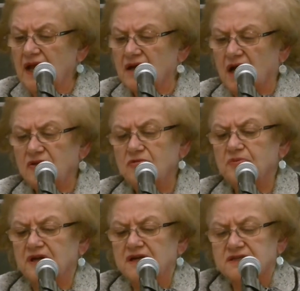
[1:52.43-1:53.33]
and other
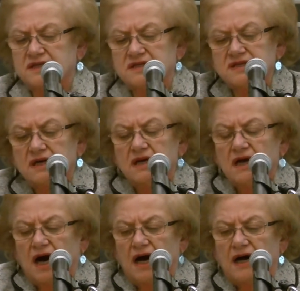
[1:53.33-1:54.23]
places
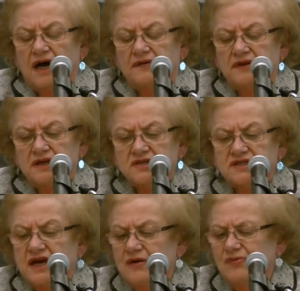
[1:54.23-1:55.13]
on the
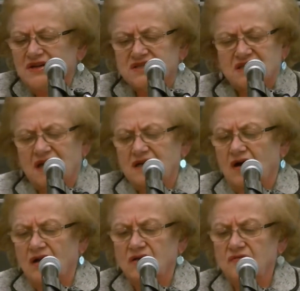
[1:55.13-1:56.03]
east side, west side,
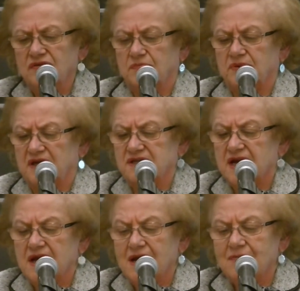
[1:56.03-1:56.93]
all over the
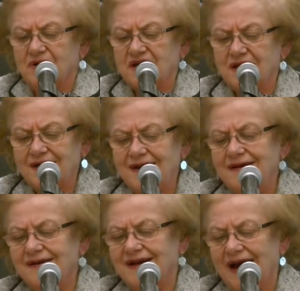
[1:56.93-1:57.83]
place. But
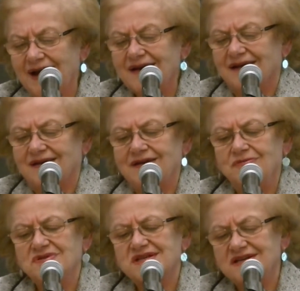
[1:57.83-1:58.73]
he got it. He
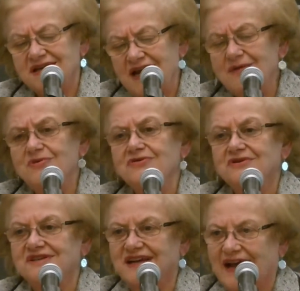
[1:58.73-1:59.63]
was a
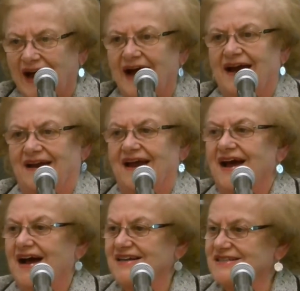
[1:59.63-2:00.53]
neighborhood guy.
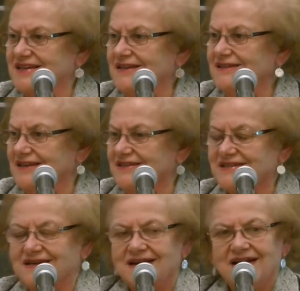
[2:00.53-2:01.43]
I said
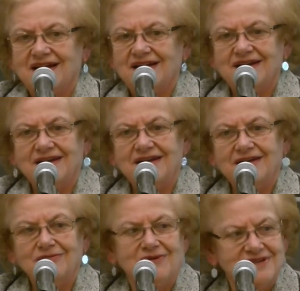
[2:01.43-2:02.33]
this. He